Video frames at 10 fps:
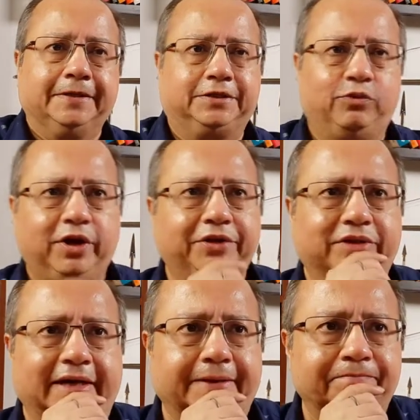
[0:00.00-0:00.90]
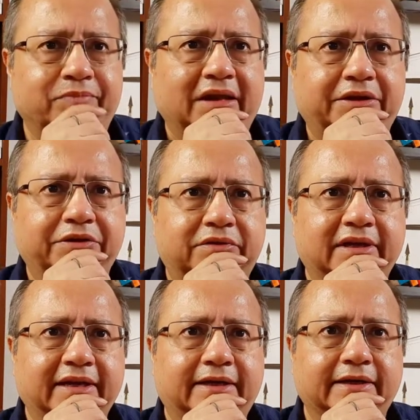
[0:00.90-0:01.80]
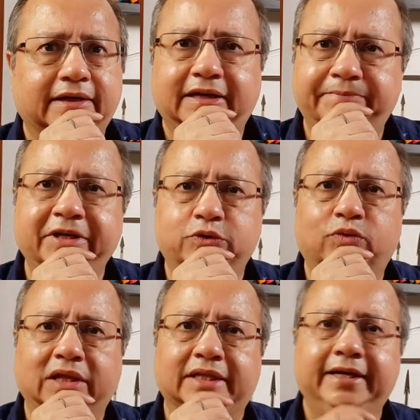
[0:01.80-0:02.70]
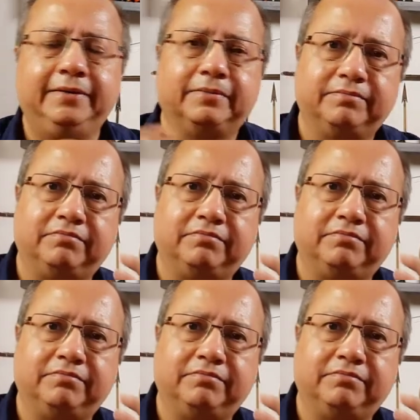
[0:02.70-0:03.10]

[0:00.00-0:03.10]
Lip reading: So what do you think? You think, let me do one thing.